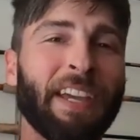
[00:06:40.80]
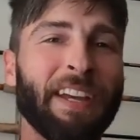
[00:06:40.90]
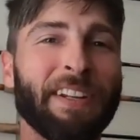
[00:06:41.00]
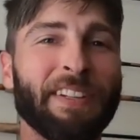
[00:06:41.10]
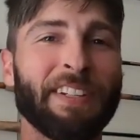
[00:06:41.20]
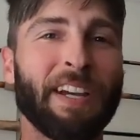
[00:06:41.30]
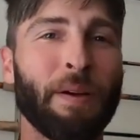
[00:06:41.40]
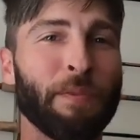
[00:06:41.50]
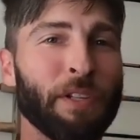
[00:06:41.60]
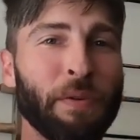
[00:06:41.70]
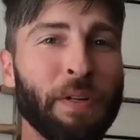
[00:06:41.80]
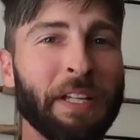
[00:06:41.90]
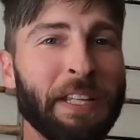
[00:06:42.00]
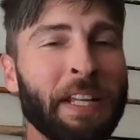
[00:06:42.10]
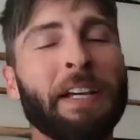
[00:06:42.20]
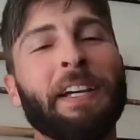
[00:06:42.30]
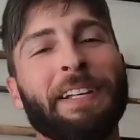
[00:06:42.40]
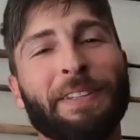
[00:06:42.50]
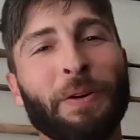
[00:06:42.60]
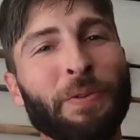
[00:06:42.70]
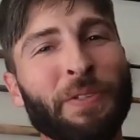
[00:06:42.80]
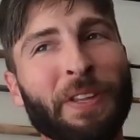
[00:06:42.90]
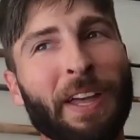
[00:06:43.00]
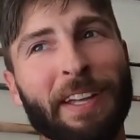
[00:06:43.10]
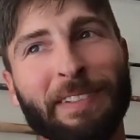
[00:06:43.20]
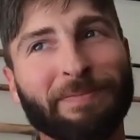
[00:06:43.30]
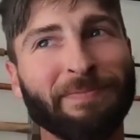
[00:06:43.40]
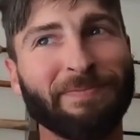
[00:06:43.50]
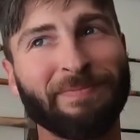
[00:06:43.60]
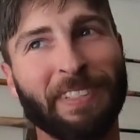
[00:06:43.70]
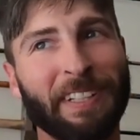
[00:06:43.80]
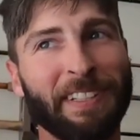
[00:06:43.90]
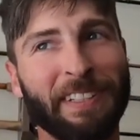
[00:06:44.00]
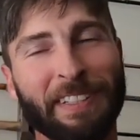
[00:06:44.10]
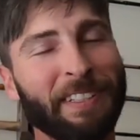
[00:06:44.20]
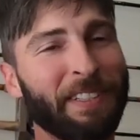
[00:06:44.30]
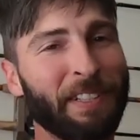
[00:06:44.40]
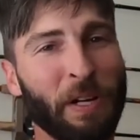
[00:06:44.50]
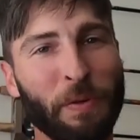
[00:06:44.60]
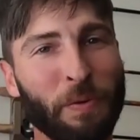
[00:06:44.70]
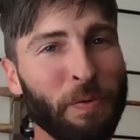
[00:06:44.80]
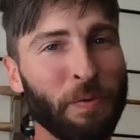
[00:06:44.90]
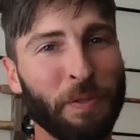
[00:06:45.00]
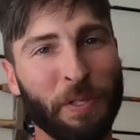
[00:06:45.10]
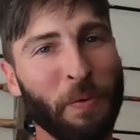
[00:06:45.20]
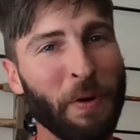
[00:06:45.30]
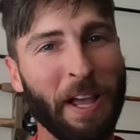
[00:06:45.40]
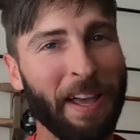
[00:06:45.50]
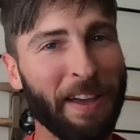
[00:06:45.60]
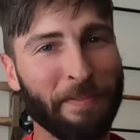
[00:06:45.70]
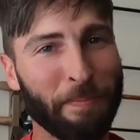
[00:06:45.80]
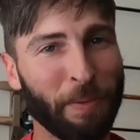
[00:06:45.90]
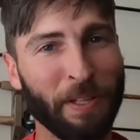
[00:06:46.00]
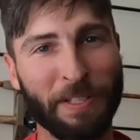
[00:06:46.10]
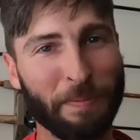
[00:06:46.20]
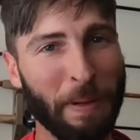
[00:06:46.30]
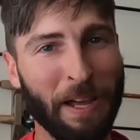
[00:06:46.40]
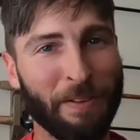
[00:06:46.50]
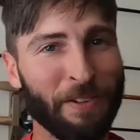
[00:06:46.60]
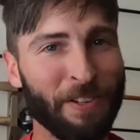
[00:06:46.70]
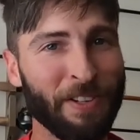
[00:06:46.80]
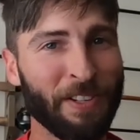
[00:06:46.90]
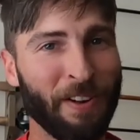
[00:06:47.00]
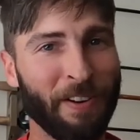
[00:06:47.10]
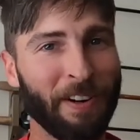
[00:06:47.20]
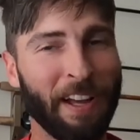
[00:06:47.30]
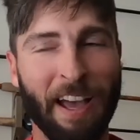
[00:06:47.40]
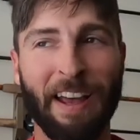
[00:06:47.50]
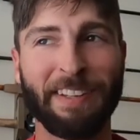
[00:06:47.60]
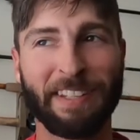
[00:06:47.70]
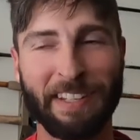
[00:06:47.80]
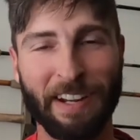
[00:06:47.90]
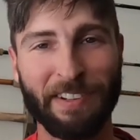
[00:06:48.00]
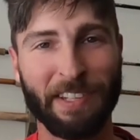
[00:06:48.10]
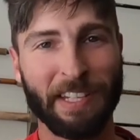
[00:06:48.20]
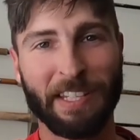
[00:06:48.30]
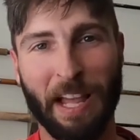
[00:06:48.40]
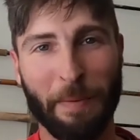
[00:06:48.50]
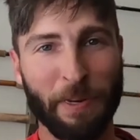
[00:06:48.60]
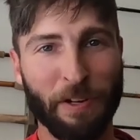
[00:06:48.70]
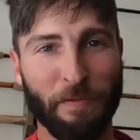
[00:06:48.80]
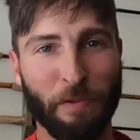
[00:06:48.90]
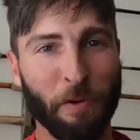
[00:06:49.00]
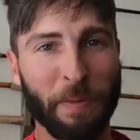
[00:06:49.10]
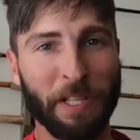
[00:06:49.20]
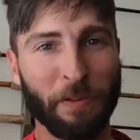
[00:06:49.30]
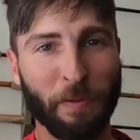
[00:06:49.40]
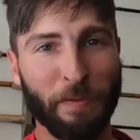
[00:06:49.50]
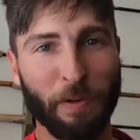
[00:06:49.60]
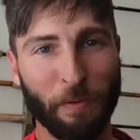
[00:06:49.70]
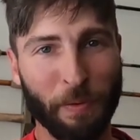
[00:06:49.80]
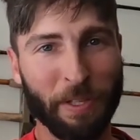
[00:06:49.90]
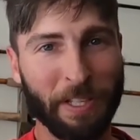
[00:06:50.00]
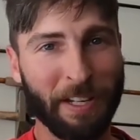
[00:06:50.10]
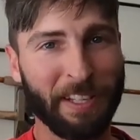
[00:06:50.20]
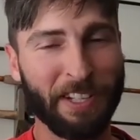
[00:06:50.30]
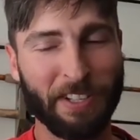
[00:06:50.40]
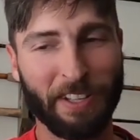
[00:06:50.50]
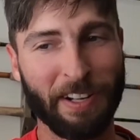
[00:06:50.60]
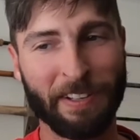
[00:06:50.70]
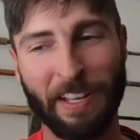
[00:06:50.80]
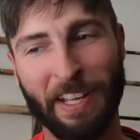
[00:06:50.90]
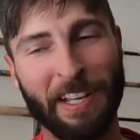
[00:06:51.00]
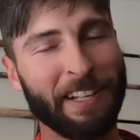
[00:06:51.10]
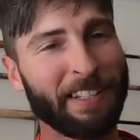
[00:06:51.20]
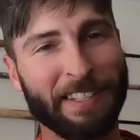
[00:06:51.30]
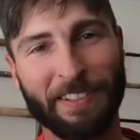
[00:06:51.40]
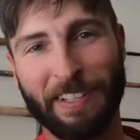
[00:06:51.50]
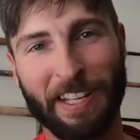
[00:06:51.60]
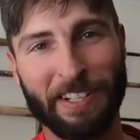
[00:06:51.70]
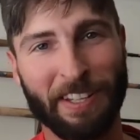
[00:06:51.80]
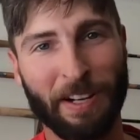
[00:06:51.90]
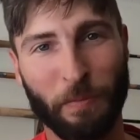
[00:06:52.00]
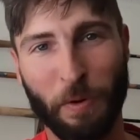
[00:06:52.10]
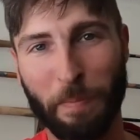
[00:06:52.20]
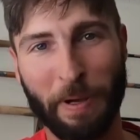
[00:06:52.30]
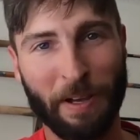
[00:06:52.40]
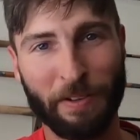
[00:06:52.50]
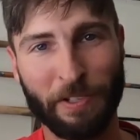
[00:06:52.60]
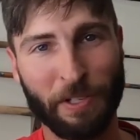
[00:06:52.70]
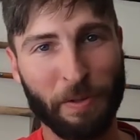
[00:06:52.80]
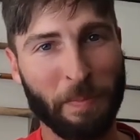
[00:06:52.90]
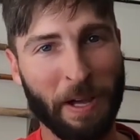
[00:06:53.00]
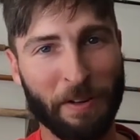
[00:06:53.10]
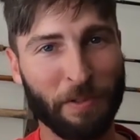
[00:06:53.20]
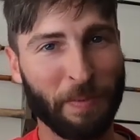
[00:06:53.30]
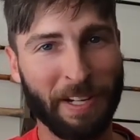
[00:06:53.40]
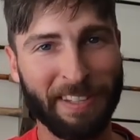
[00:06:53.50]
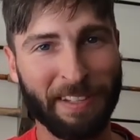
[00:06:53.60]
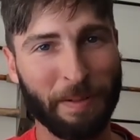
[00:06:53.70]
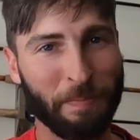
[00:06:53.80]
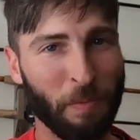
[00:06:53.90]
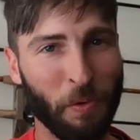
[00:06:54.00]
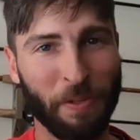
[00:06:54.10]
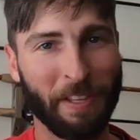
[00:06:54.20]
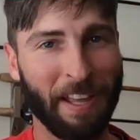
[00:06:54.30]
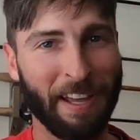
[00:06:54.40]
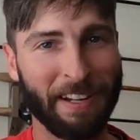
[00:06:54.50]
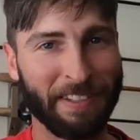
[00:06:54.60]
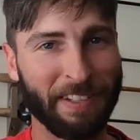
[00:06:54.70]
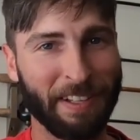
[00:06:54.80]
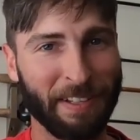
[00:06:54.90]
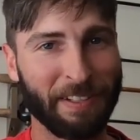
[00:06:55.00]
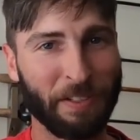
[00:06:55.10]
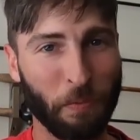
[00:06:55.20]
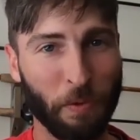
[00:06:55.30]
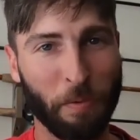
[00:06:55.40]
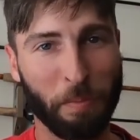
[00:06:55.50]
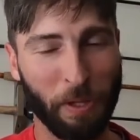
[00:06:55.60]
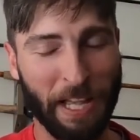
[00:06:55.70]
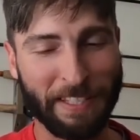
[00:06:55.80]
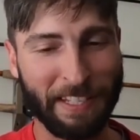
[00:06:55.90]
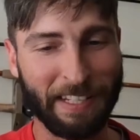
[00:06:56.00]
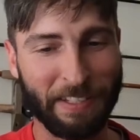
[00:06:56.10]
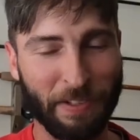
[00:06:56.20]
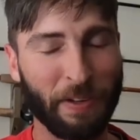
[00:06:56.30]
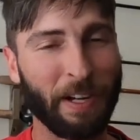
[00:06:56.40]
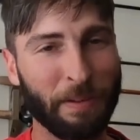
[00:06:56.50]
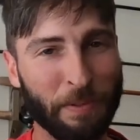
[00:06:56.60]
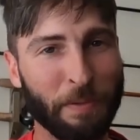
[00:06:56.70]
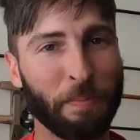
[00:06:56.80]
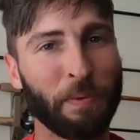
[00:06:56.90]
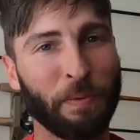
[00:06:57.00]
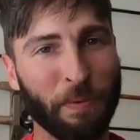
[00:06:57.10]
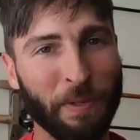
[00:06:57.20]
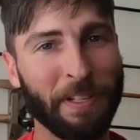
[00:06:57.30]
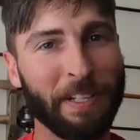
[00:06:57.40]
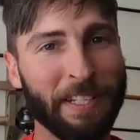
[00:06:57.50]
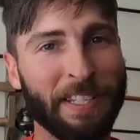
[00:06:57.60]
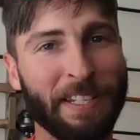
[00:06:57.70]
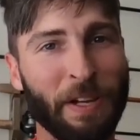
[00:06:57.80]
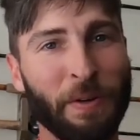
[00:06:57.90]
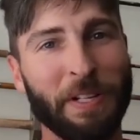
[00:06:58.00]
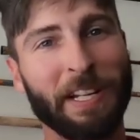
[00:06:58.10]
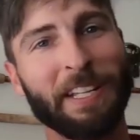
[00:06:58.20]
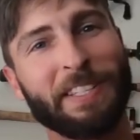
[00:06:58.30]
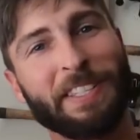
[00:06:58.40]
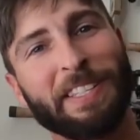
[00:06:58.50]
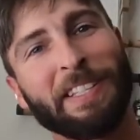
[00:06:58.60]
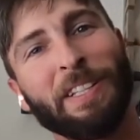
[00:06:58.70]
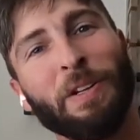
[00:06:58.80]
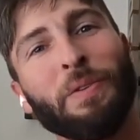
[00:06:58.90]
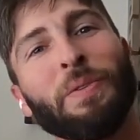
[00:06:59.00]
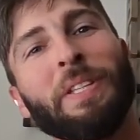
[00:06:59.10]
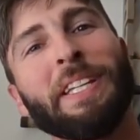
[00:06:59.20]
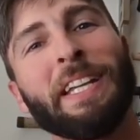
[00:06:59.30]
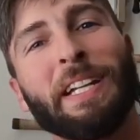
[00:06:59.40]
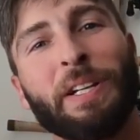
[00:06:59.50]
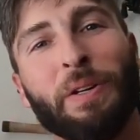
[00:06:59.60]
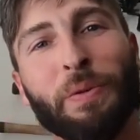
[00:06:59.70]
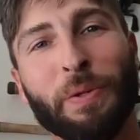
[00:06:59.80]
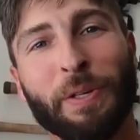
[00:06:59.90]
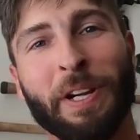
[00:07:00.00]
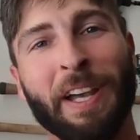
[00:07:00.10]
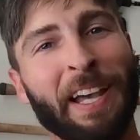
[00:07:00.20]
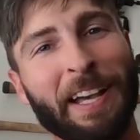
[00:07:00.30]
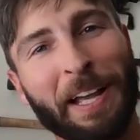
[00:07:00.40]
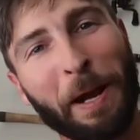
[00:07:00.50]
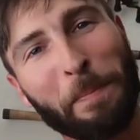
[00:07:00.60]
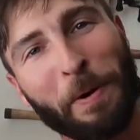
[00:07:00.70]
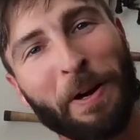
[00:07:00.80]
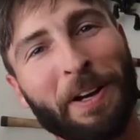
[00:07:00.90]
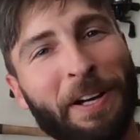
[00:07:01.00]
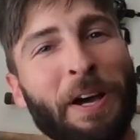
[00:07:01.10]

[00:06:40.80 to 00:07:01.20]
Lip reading: Had a good time doing it. Those like two and a half plus pounders are kind of scarce this time of year for me in the river. Really, I catch a lot of, can still catch a lot of 1 pounders, 2 pounders, but anything more than that is a real blessing. So I was pretty stoked. It is slowly getting cooler. Got a